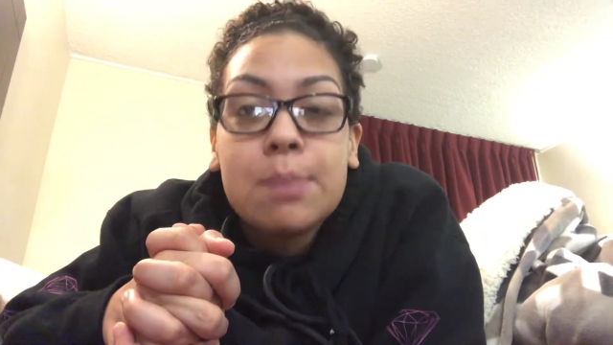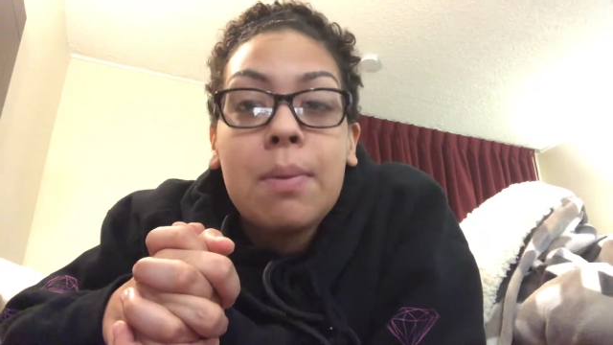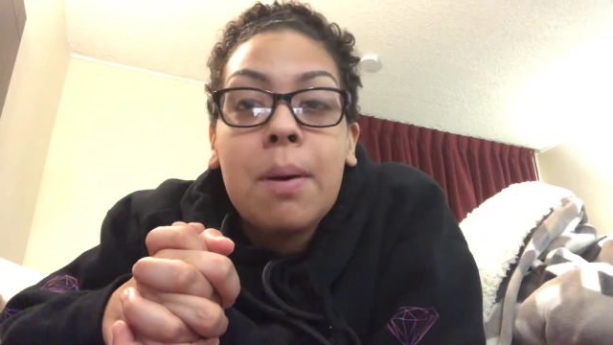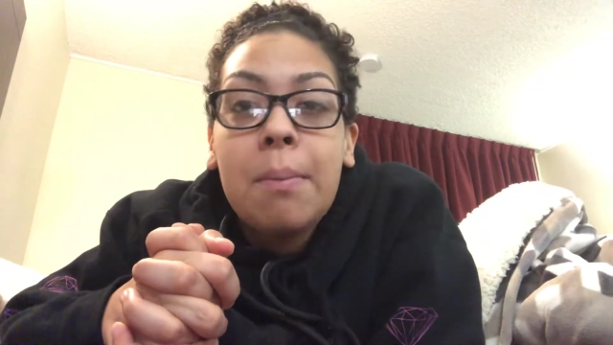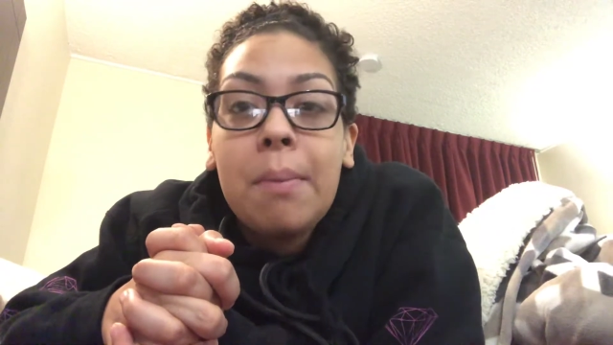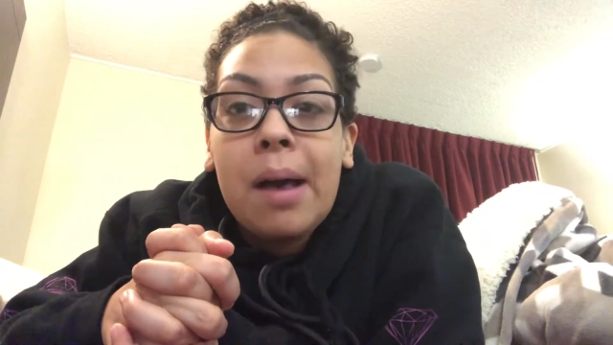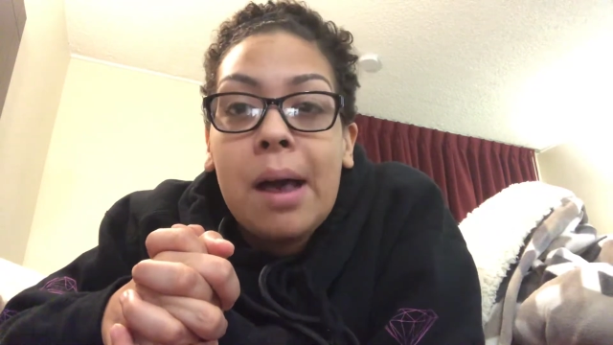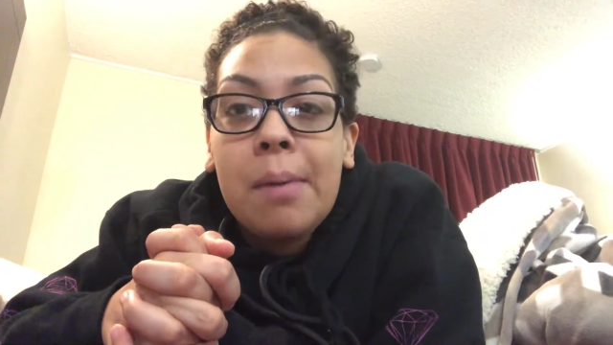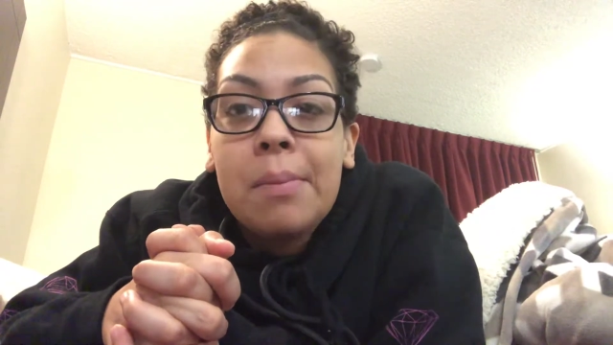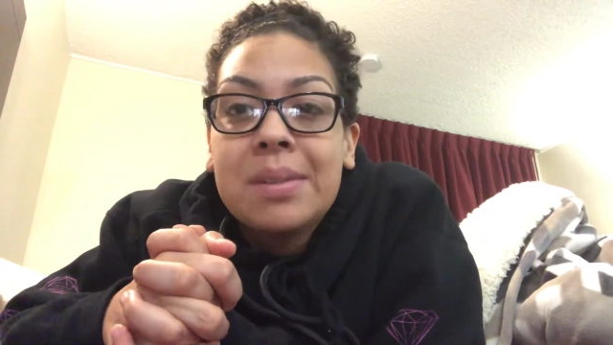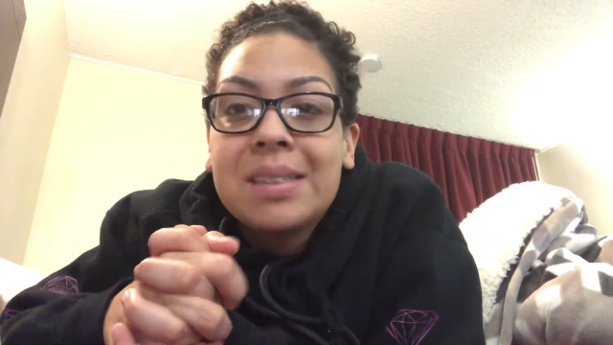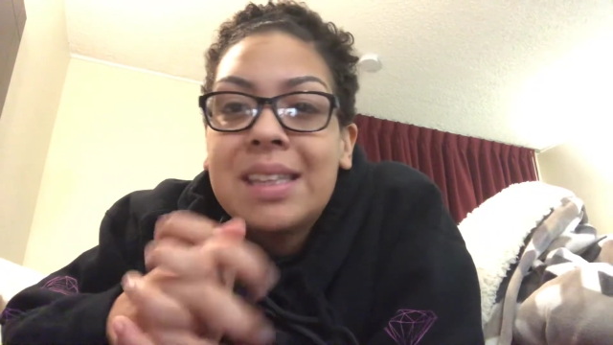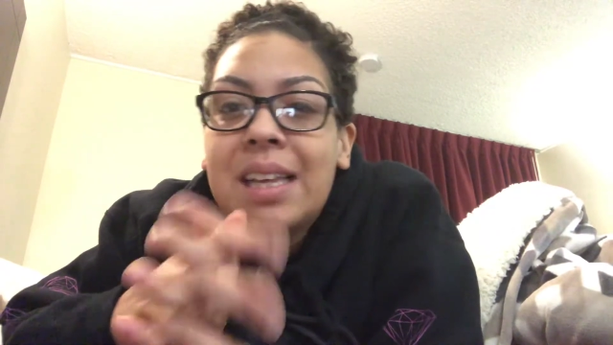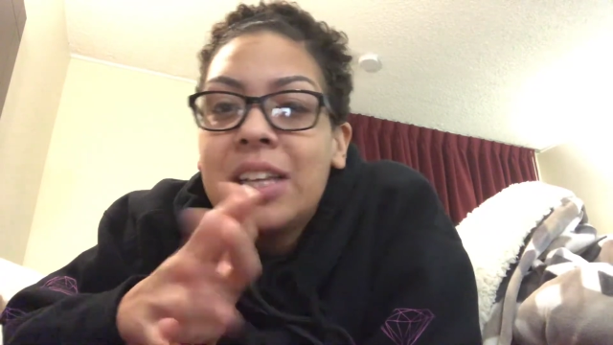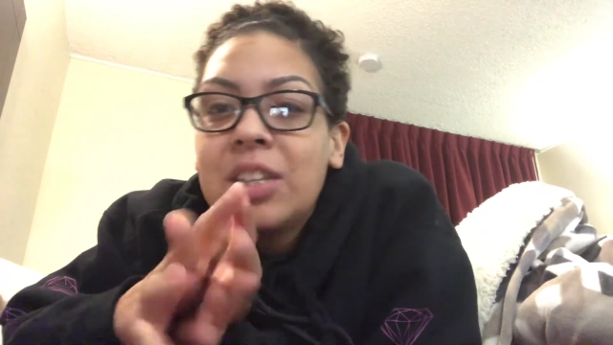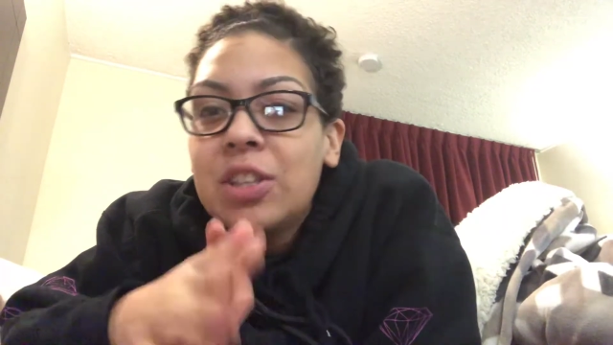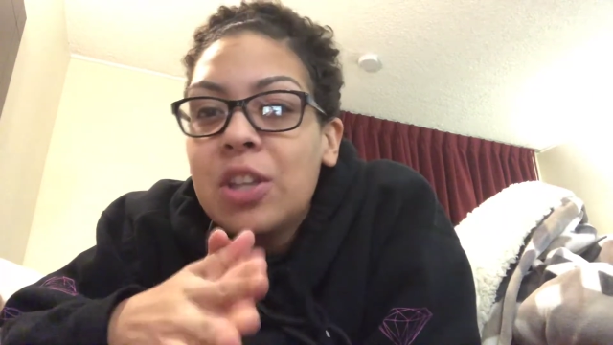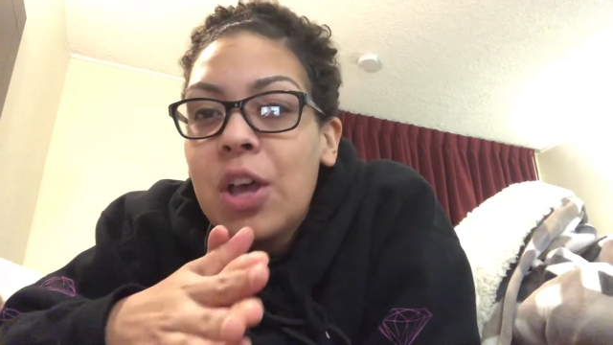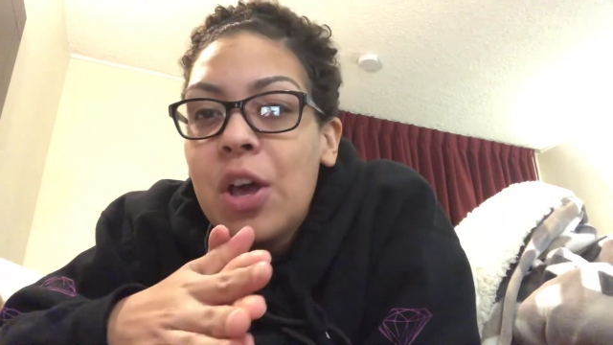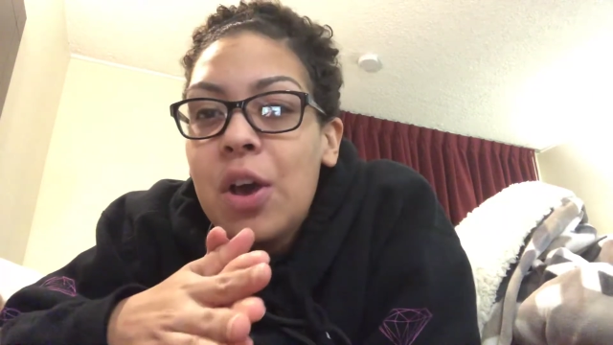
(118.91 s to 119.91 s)
My mom was
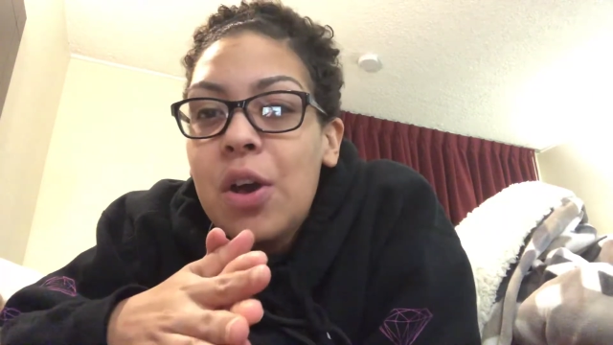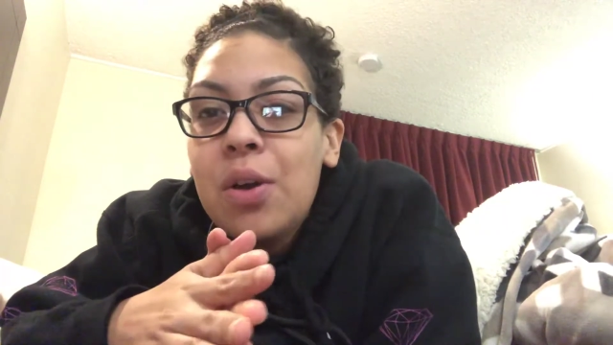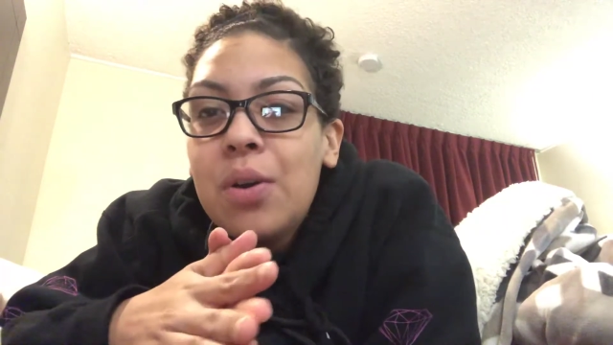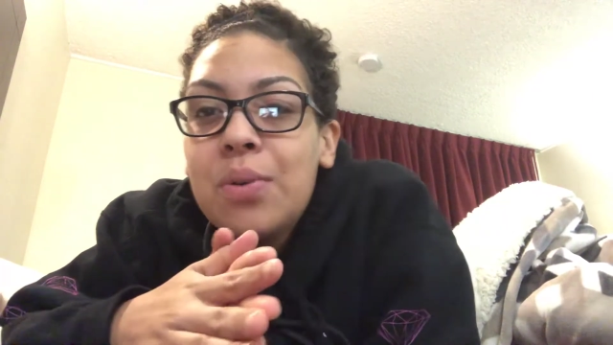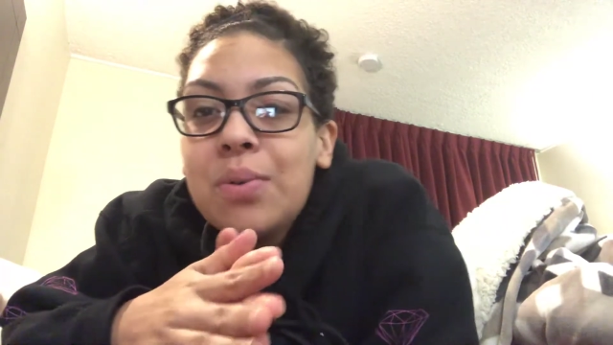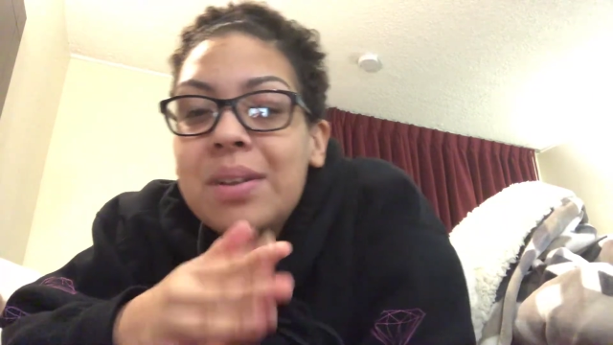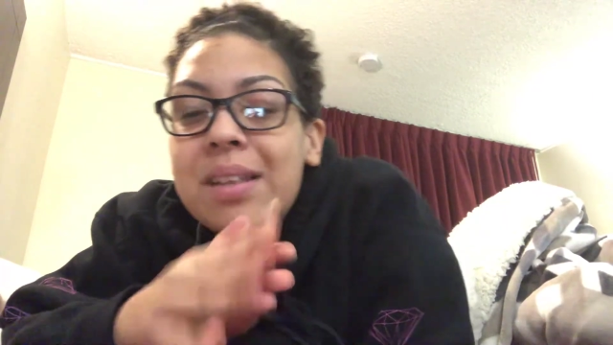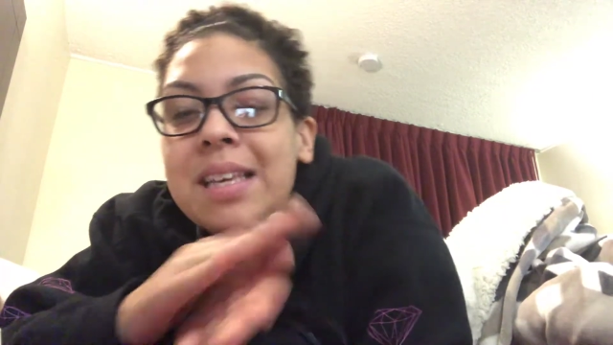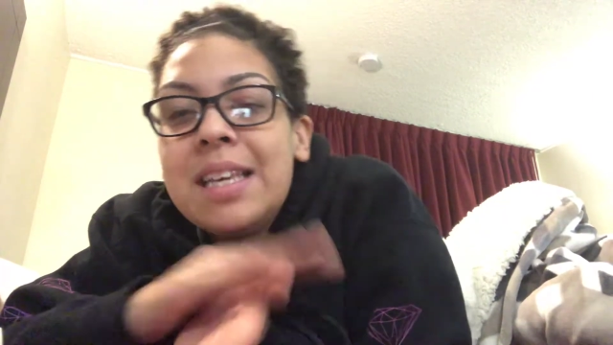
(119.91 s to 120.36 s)
like, no,